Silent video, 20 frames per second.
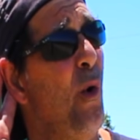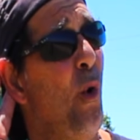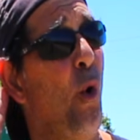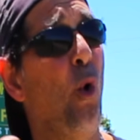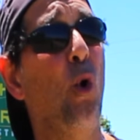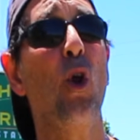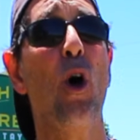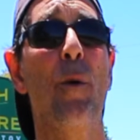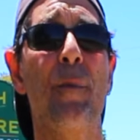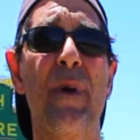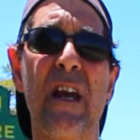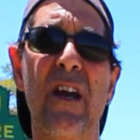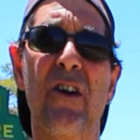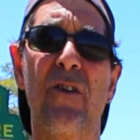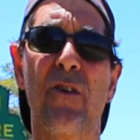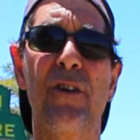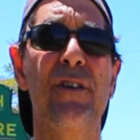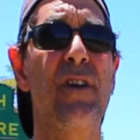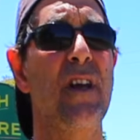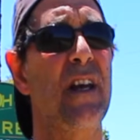all I'm
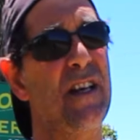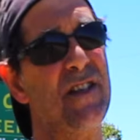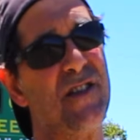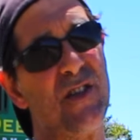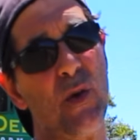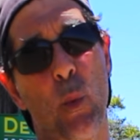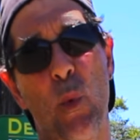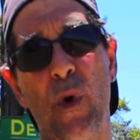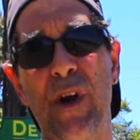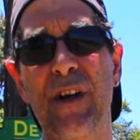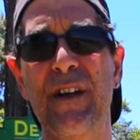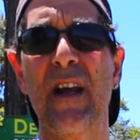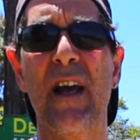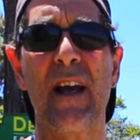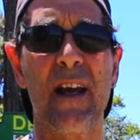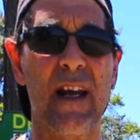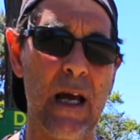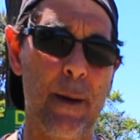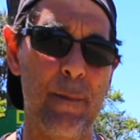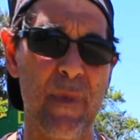hearing is the wind
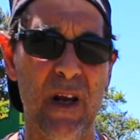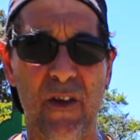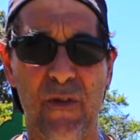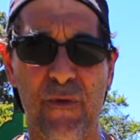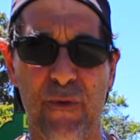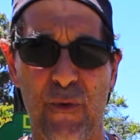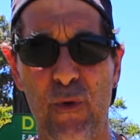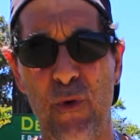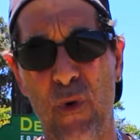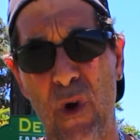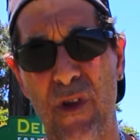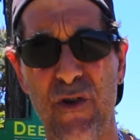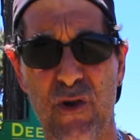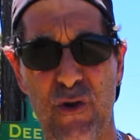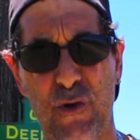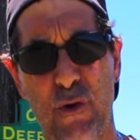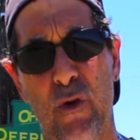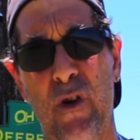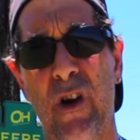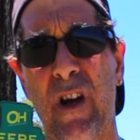coming through the
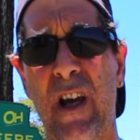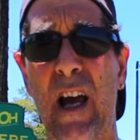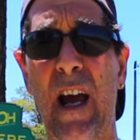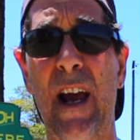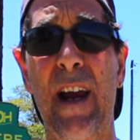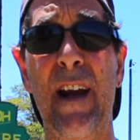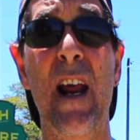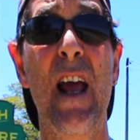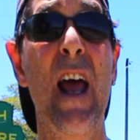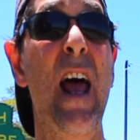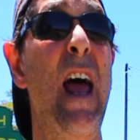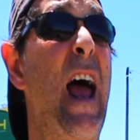sugarcane.